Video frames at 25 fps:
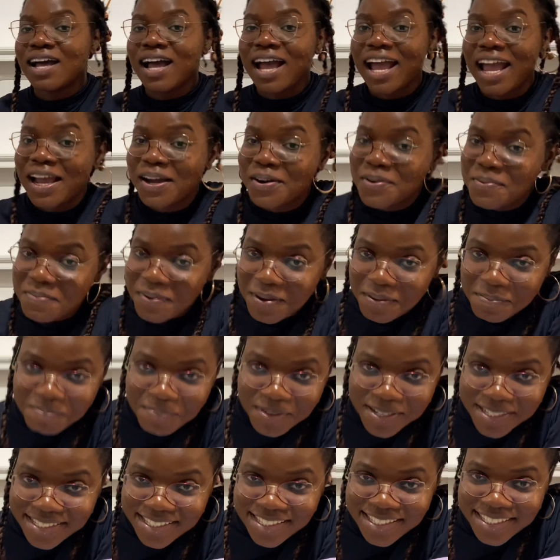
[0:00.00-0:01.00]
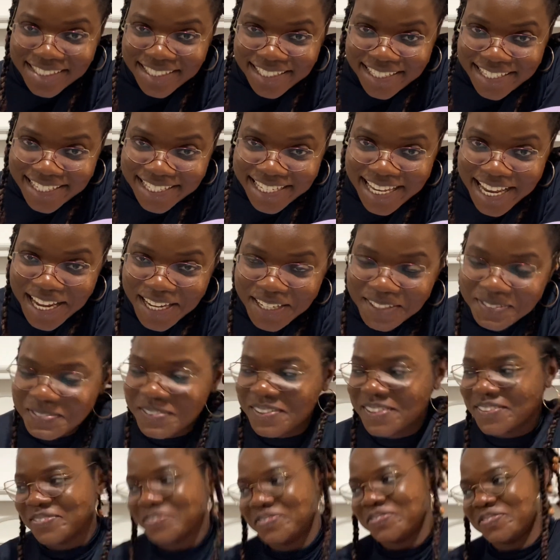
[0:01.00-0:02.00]
I hope I pass it this
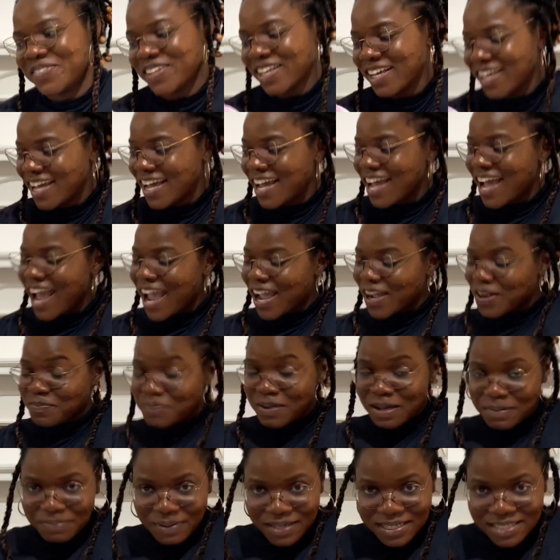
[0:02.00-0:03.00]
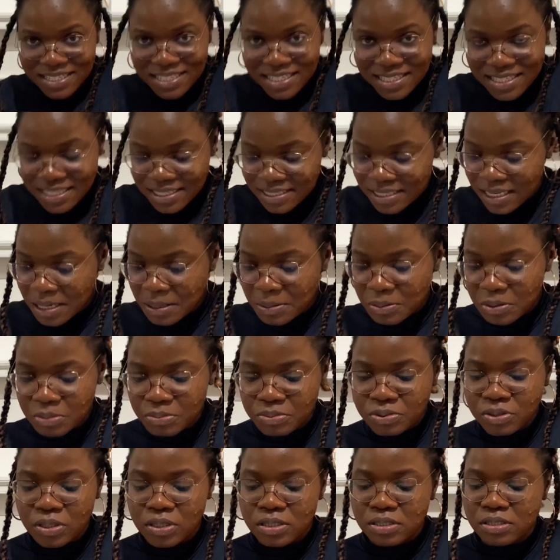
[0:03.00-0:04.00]
time.
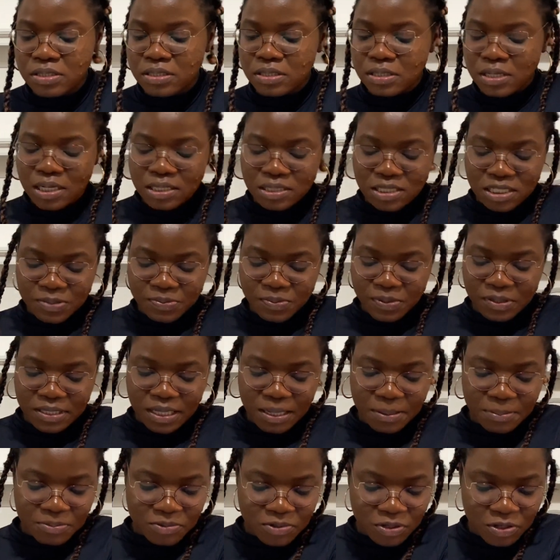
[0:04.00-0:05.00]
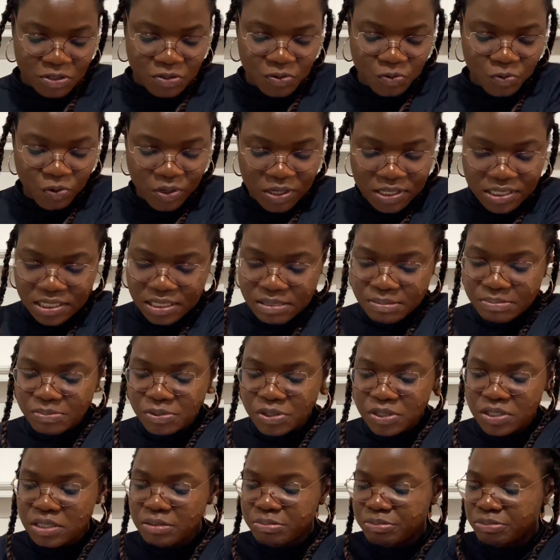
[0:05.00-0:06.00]
because all this month I'm just wasting
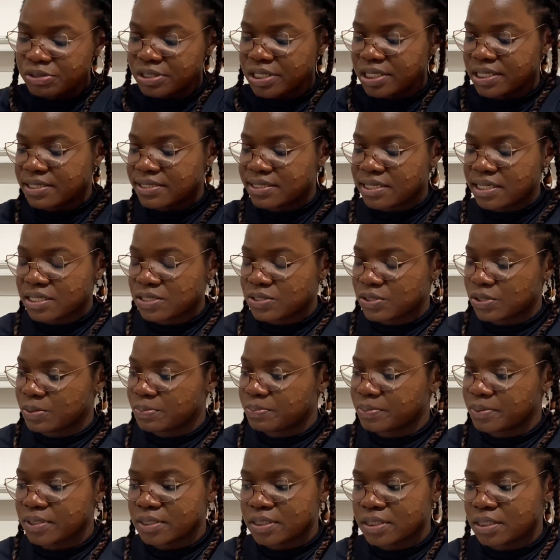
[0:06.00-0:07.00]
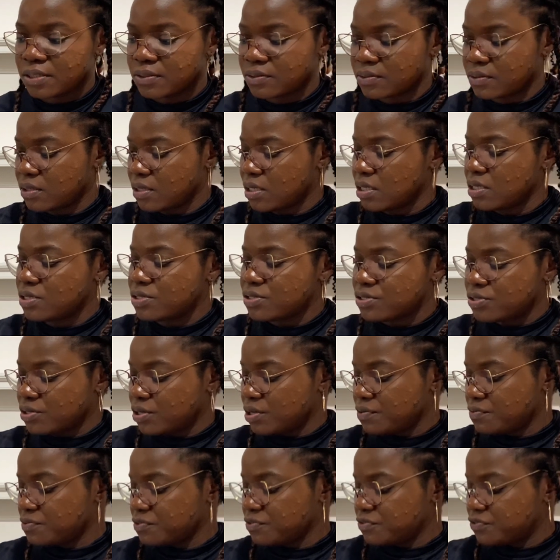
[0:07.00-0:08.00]
money booking tests up and down. It's not
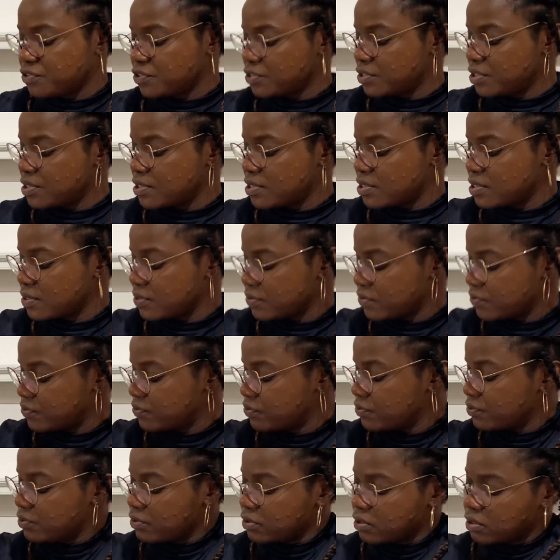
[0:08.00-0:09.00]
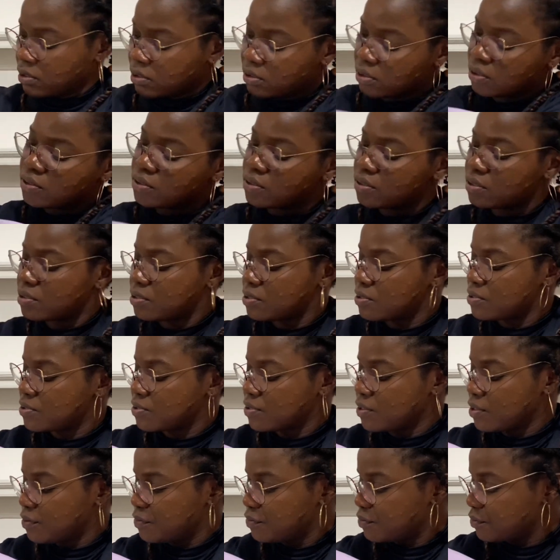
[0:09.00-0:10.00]
even funny, safe. It's
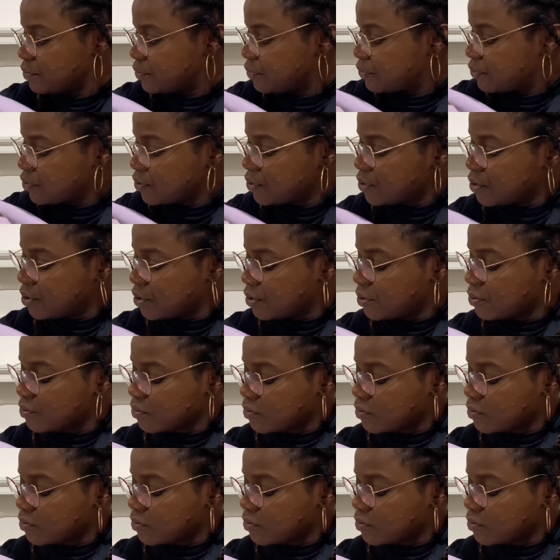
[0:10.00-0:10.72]
not even funny.